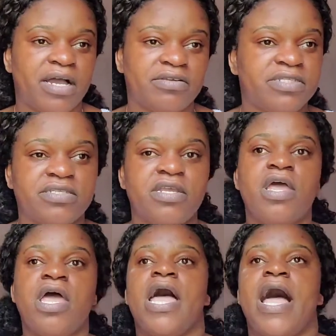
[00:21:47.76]
among other
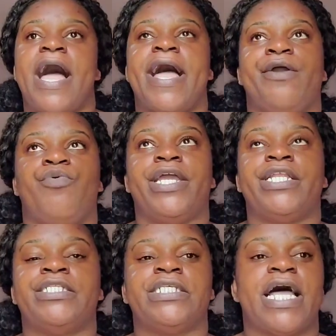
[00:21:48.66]
bags.
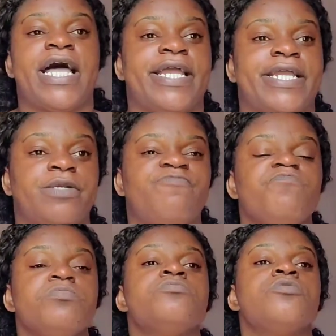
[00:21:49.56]
I
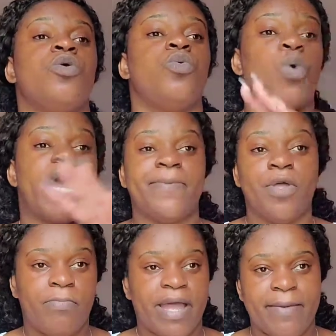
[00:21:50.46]

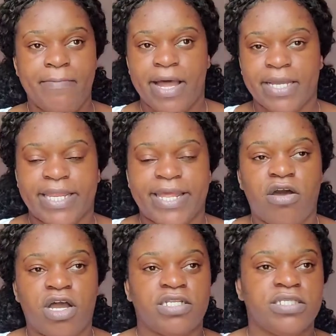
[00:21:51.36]
wiped down
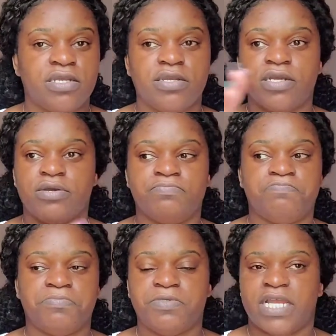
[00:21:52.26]
my bag that I got,
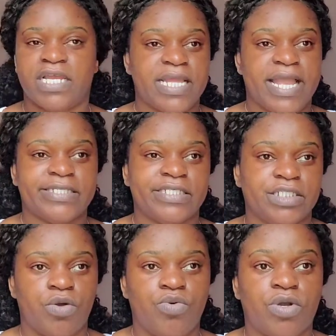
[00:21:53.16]

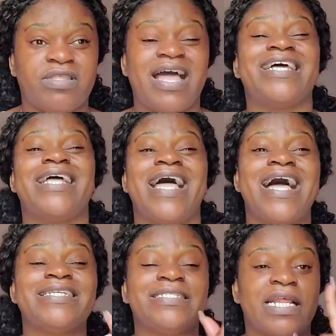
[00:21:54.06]
sanitize it
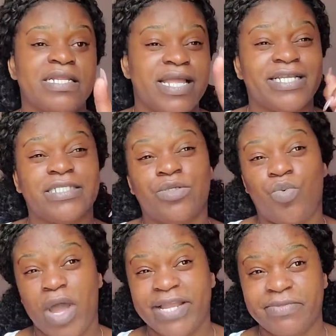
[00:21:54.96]
down, because I had
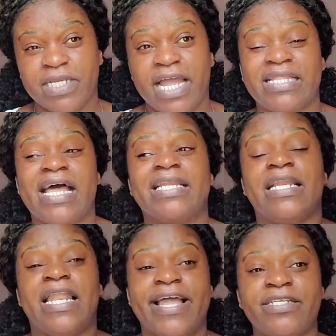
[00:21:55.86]
sanitizing
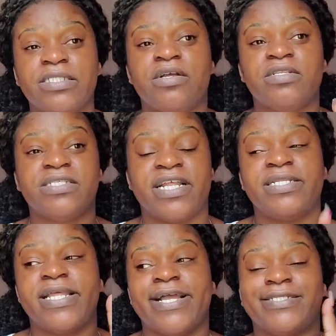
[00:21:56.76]
wipes, guys. I had
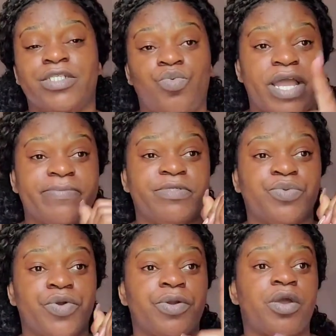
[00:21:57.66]
Lysol
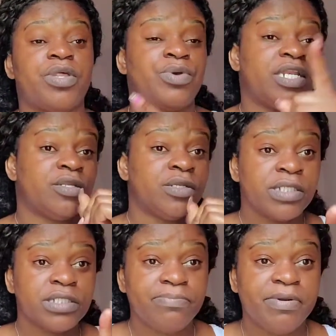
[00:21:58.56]
sanitizing wipes.
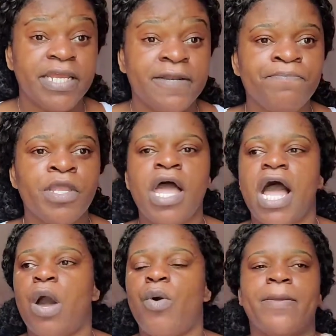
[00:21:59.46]
When I went into the
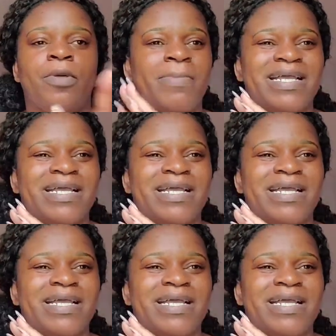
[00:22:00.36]
plane,